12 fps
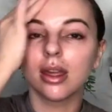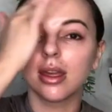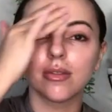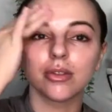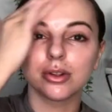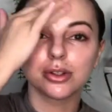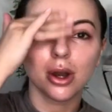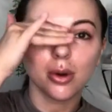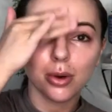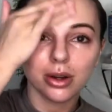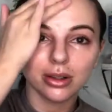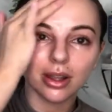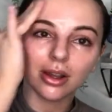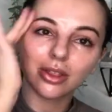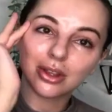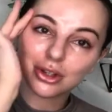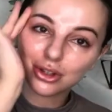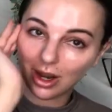if you don't wanna look
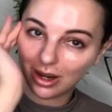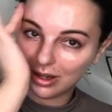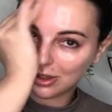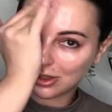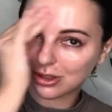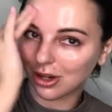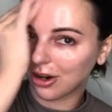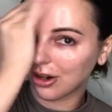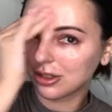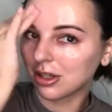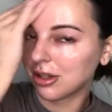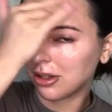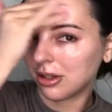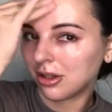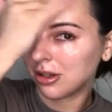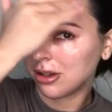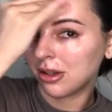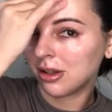this shiny to start,
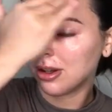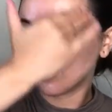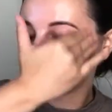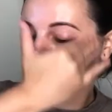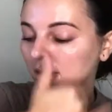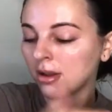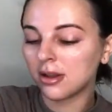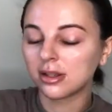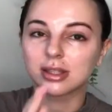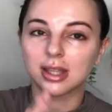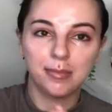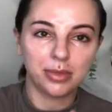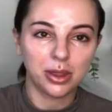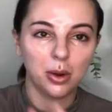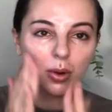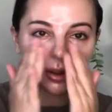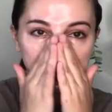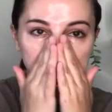skip the
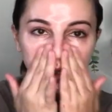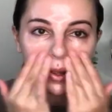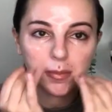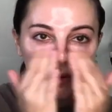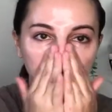oil step.